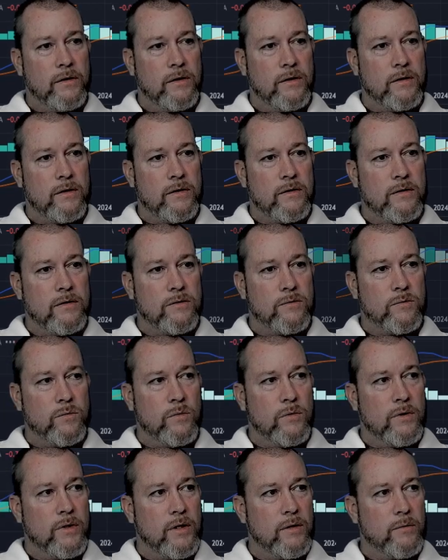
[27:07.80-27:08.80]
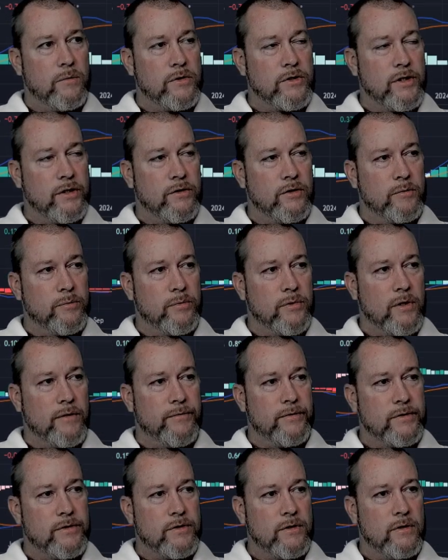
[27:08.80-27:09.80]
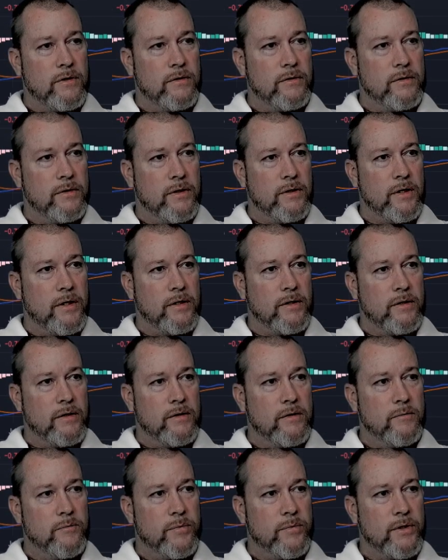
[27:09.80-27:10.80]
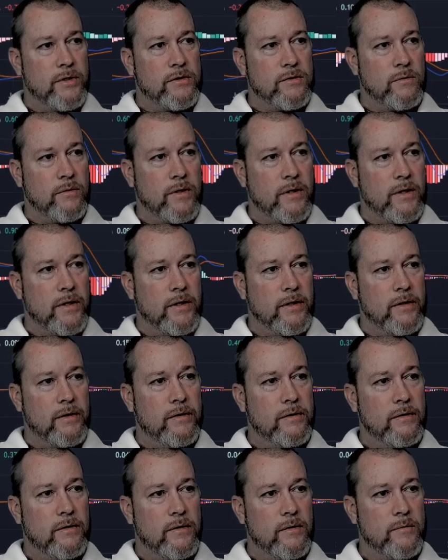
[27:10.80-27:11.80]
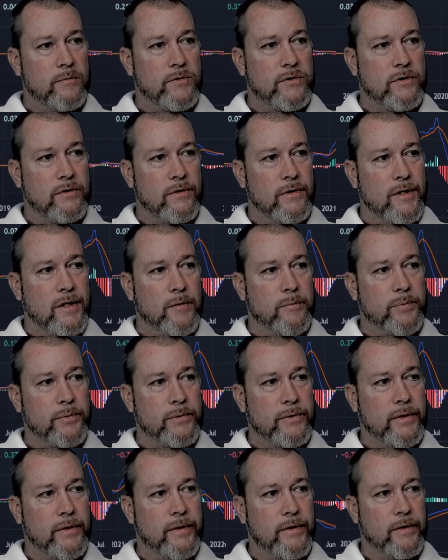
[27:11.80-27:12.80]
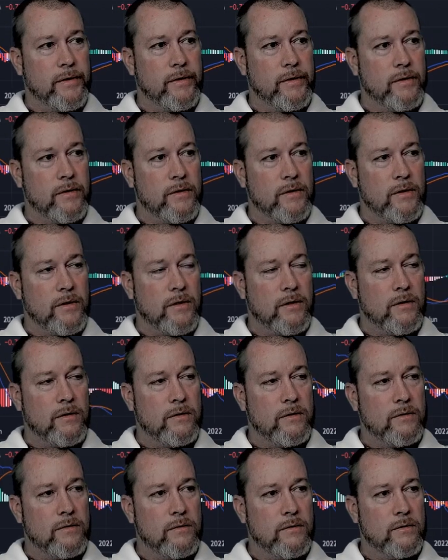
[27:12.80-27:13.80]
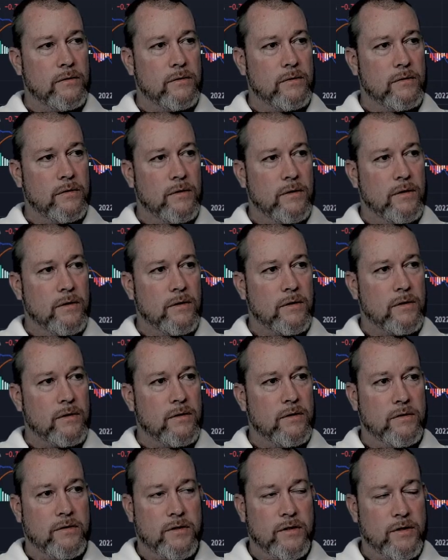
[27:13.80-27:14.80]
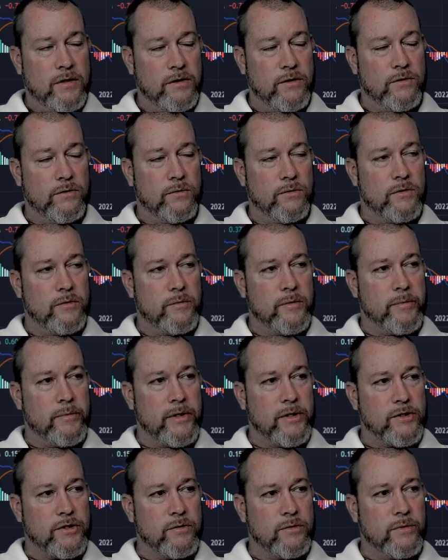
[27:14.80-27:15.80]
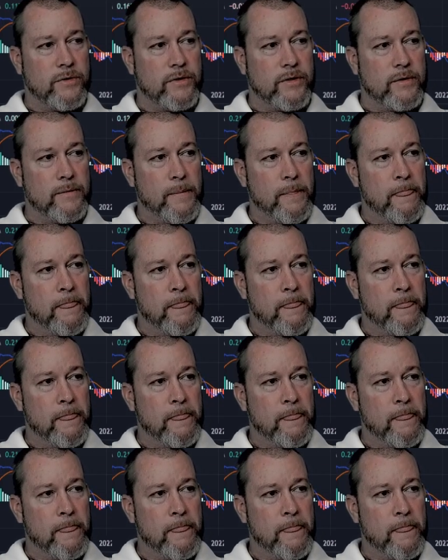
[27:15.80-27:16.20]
is one I wish I took profits on, and I didn't, but it's okay. I'm still up, and I'll continue to be patient with it.